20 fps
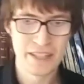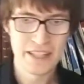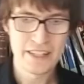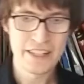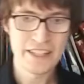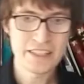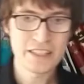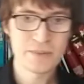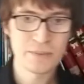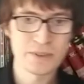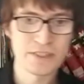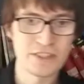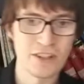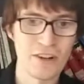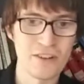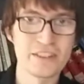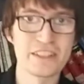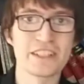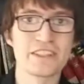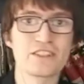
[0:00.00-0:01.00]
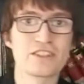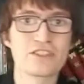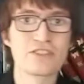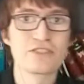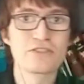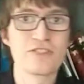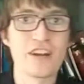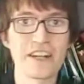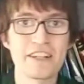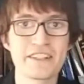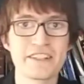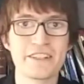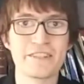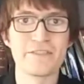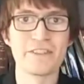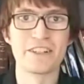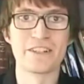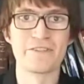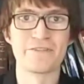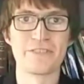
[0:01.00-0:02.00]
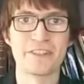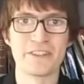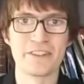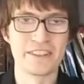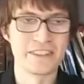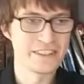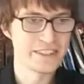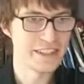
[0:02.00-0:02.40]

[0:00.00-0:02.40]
This is what's called constructive interference.